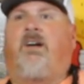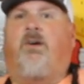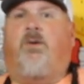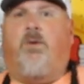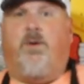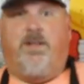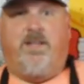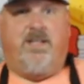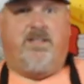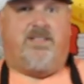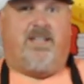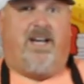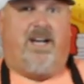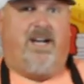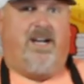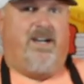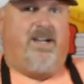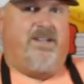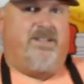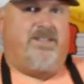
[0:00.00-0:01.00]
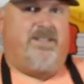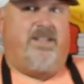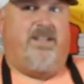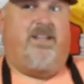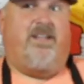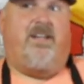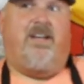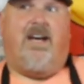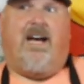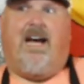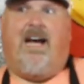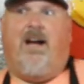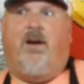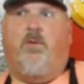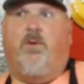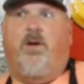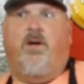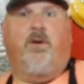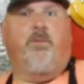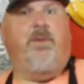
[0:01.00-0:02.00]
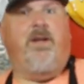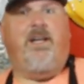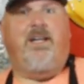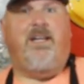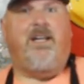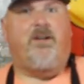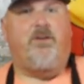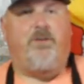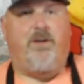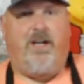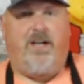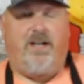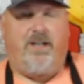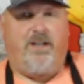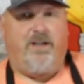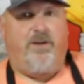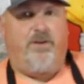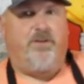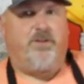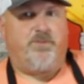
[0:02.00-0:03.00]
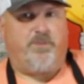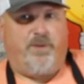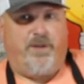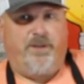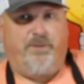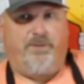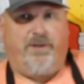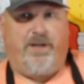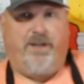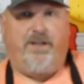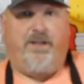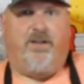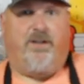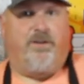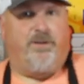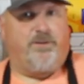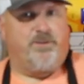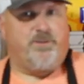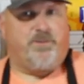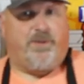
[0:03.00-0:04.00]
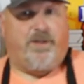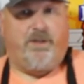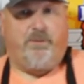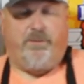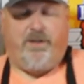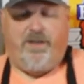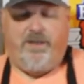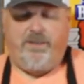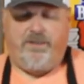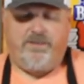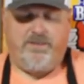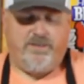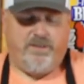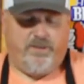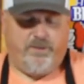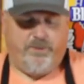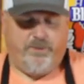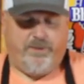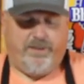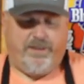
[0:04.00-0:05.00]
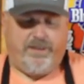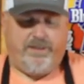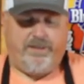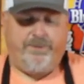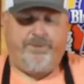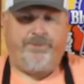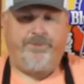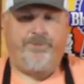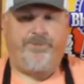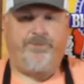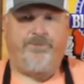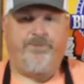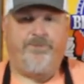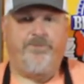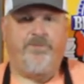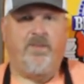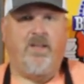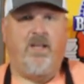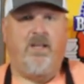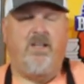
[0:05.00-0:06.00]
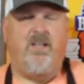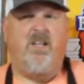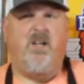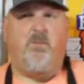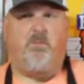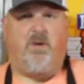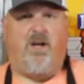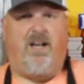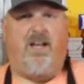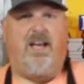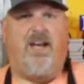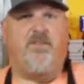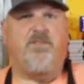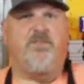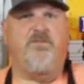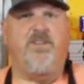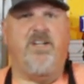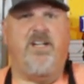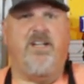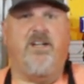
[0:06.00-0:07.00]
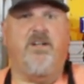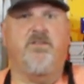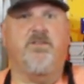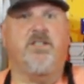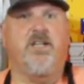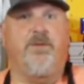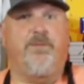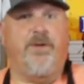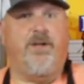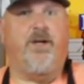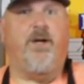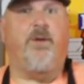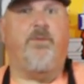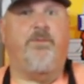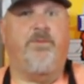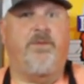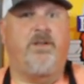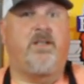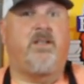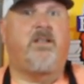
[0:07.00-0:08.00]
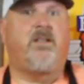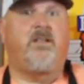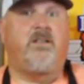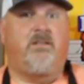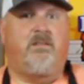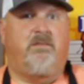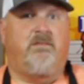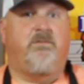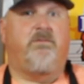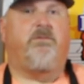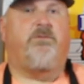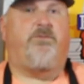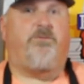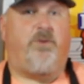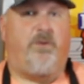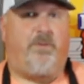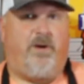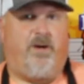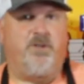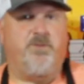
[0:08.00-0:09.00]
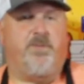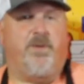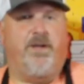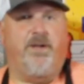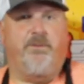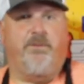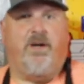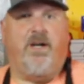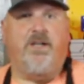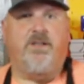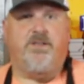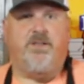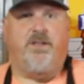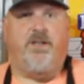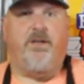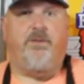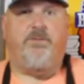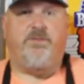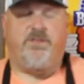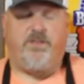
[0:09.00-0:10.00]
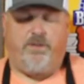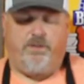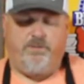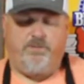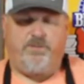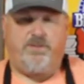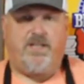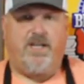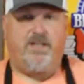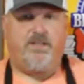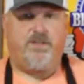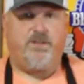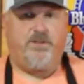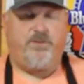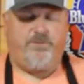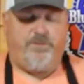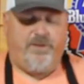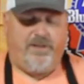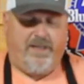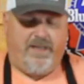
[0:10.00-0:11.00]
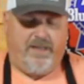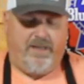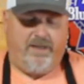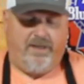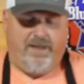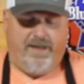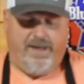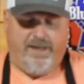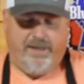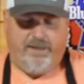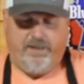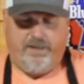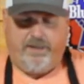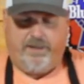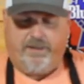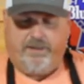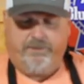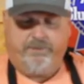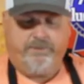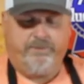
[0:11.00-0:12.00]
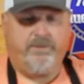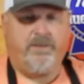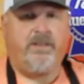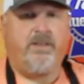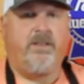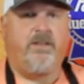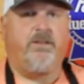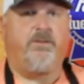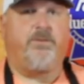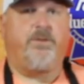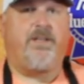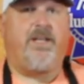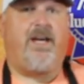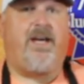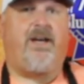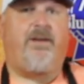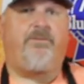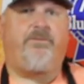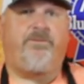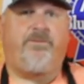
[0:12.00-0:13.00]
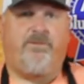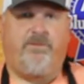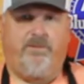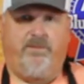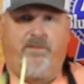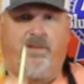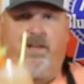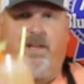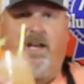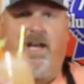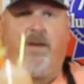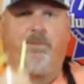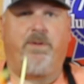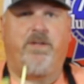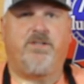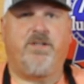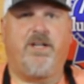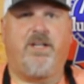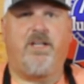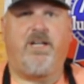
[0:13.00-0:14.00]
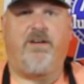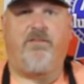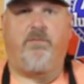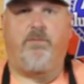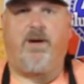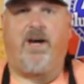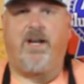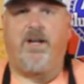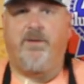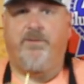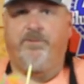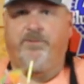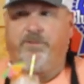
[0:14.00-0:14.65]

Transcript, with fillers: When this airs, I will be getting ready to go to spring break, our own spring break. So uh, probably have some videos coming up from our spring break trip. So stay tuned for that. And uh, with that, happy drinking, everybody.